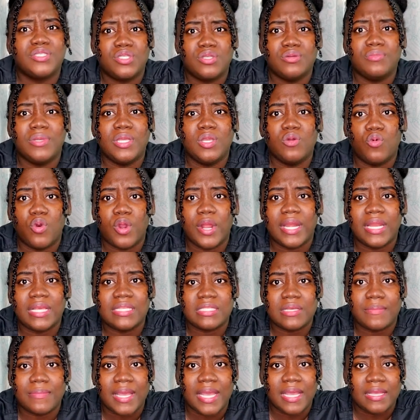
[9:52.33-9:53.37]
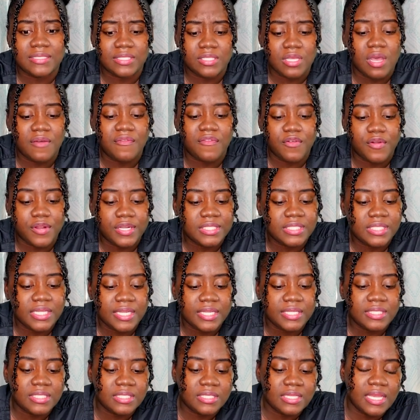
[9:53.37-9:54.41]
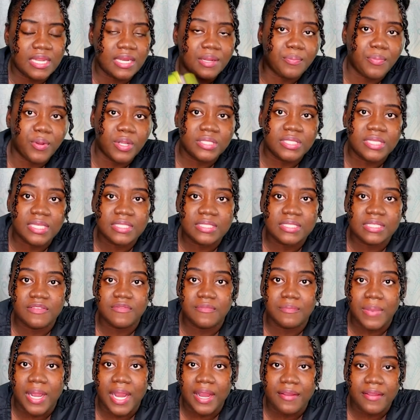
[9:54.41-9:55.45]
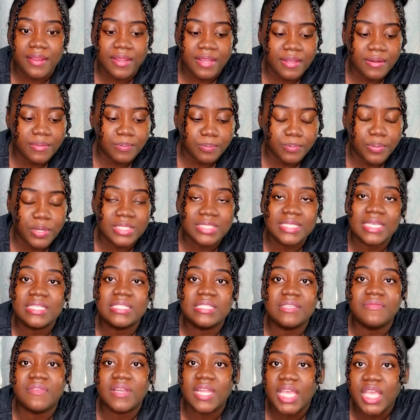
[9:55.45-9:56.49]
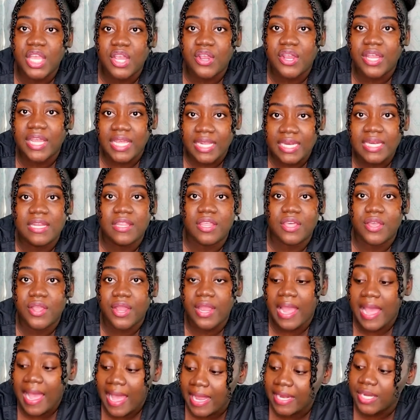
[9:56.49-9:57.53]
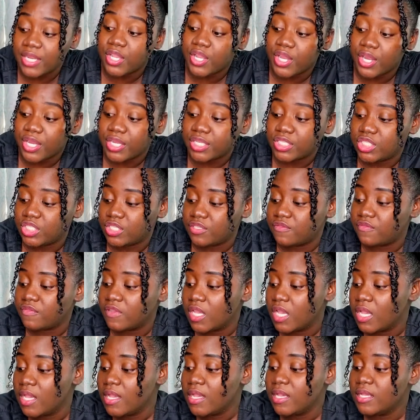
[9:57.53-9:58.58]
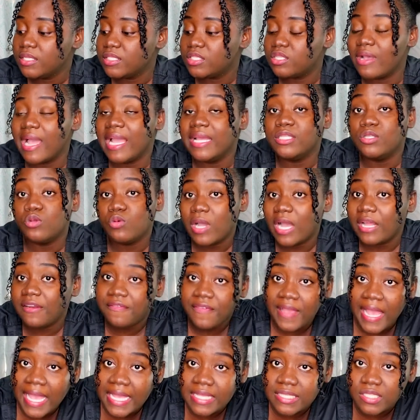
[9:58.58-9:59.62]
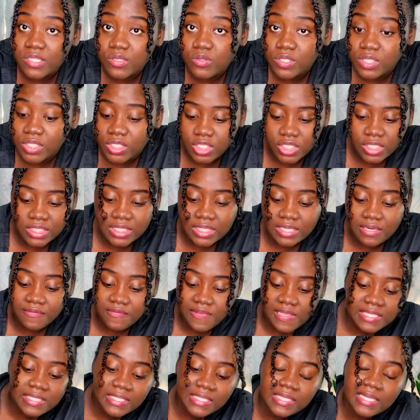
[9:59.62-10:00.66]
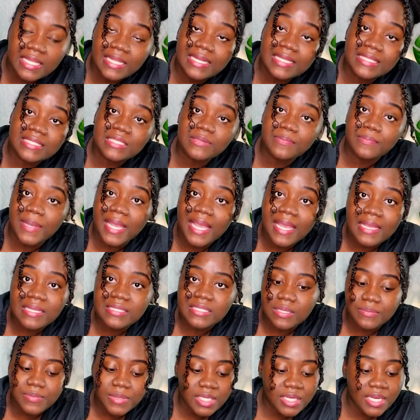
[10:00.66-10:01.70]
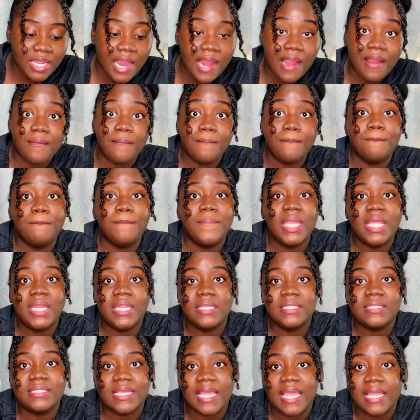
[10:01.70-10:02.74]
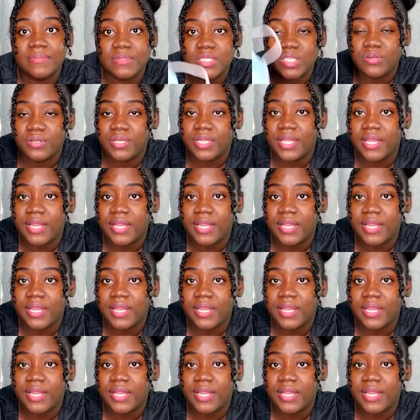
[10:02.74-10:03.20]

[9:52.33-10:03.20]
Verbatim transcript: to be worn as a mask so of course there isn't any protective barrier protective layer in the handkerchief so i do advise you to just invest in a little mask i mean there are many types out